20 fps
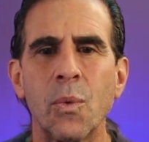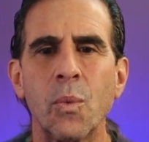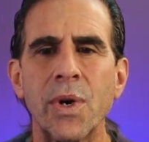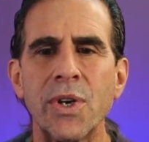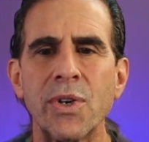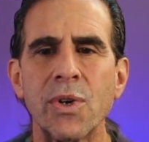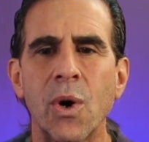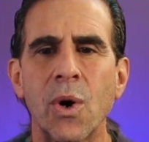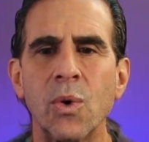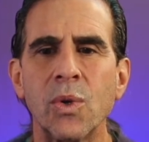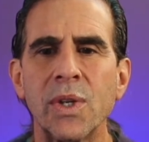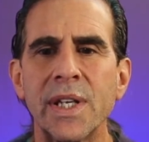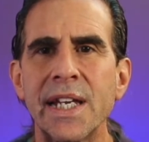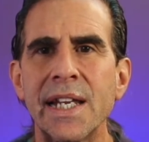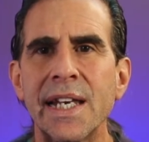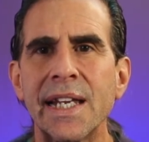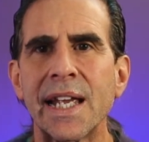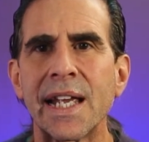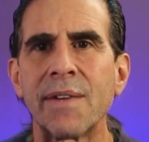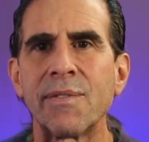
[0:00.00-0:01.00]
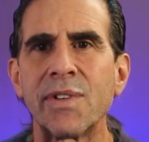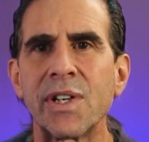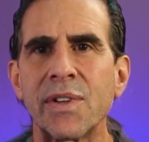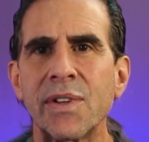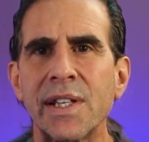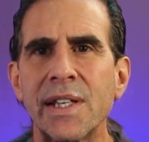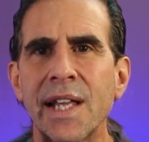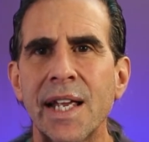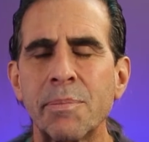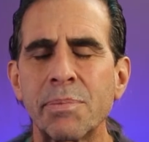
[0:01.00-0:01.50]
when you're only eating every
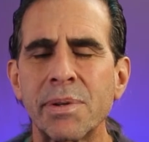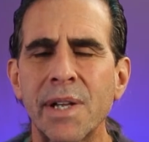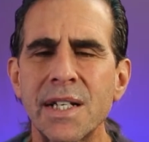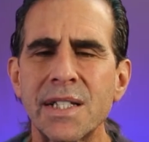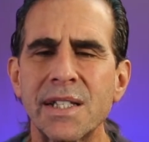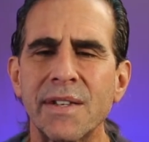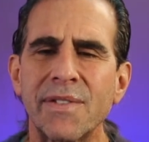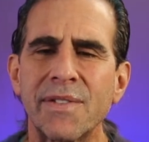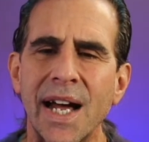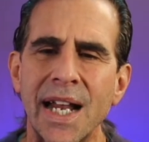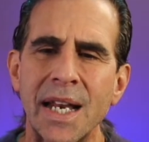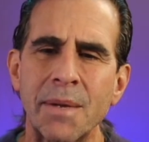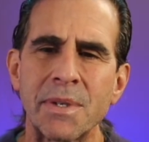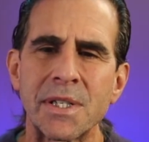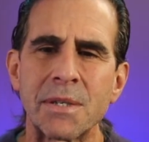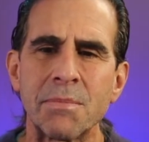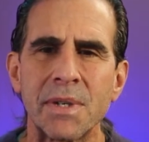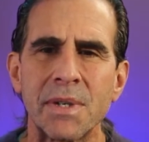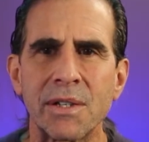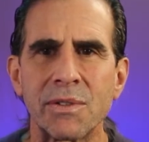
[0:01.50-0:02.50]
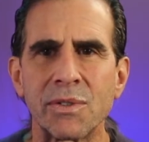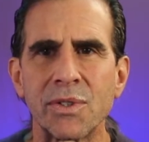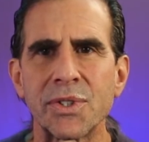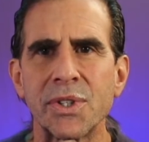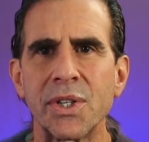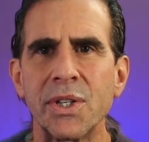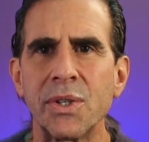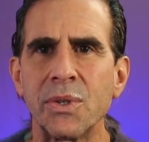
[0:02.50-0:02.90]
other day. Plus the vitamins and minerals,